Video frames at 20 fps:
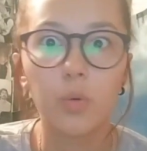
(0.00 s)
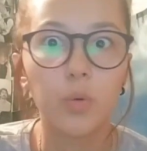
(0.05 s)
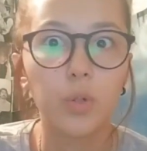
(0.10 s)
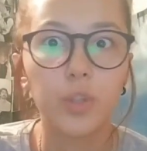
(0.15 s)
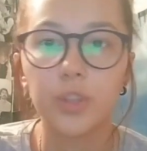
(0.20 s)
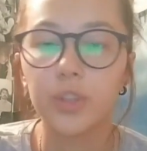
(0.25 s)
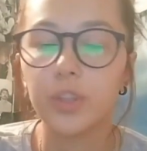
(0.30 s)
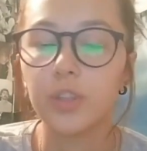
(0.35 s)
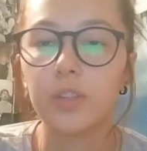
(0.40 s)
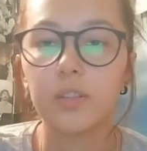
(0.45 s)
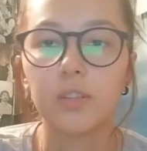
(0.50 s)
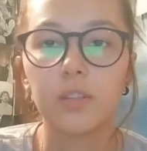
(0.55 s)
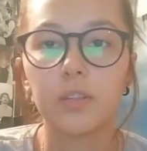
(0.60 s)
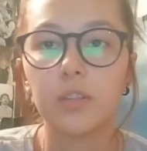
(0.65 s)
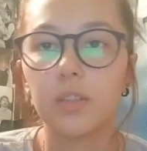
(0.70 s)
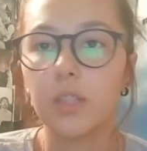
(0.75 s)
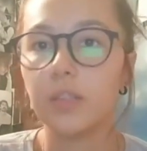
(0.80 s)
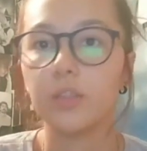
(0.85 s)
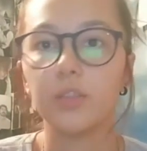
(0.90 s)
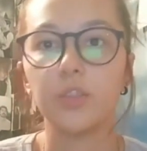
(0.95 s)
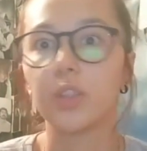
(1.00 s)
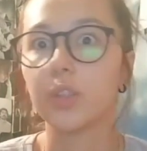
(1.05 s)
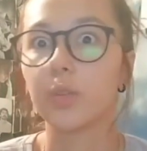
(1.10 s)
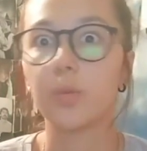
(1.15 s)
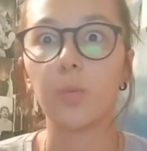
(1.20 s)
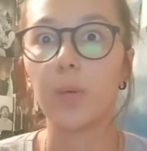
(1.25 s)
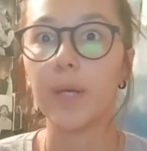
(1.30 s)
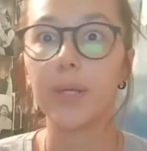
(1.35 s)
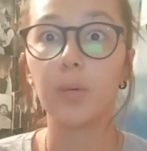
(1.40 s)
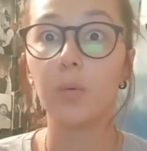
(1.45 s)
gorgeous and
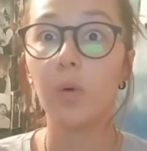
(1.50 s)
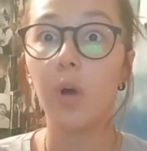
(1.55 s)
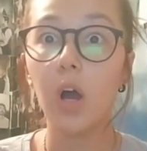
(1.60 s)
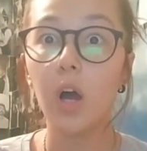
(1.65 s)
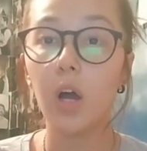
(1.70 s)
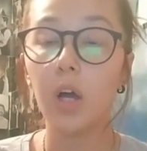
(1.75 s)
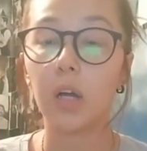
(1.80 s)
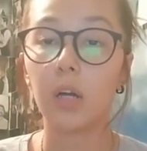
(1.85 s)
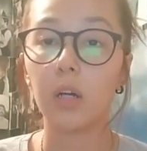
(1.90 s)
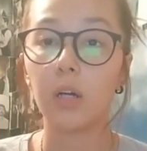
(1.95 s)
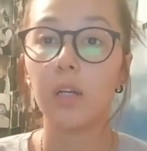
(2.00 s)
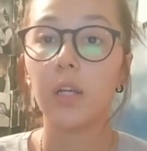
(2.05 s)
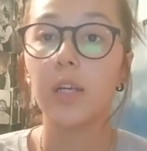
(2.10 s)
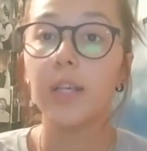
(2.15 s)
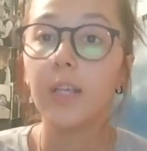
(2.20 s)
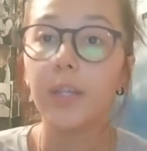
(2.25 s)
just the way you are.